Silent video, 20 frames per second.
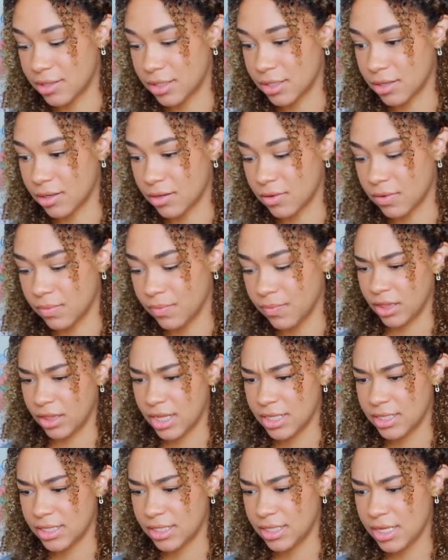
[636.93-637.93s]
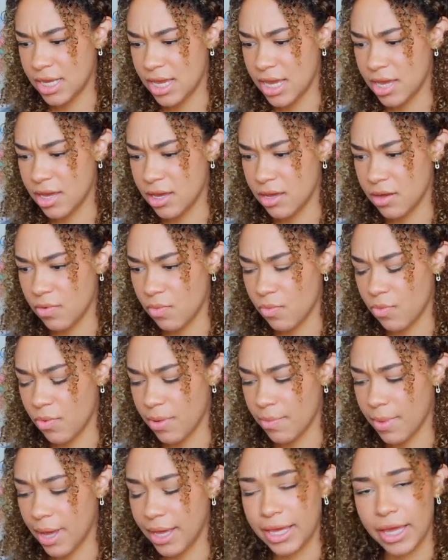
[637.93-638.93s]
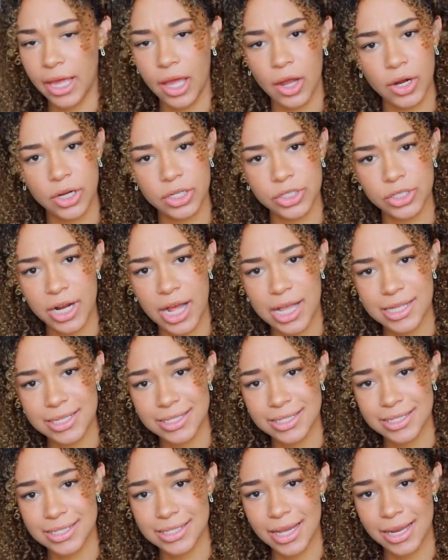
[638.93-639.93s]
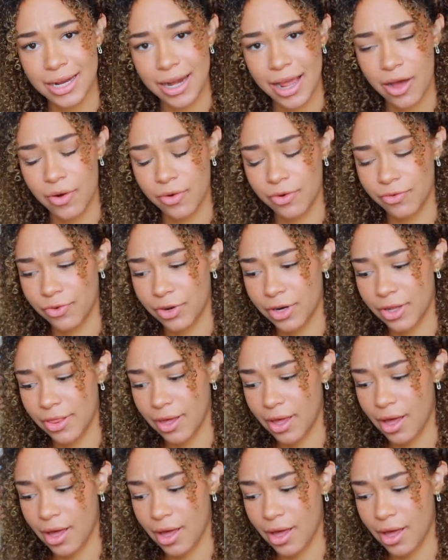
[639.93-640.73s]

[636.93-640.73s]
So let's see what my character has to say now in front of the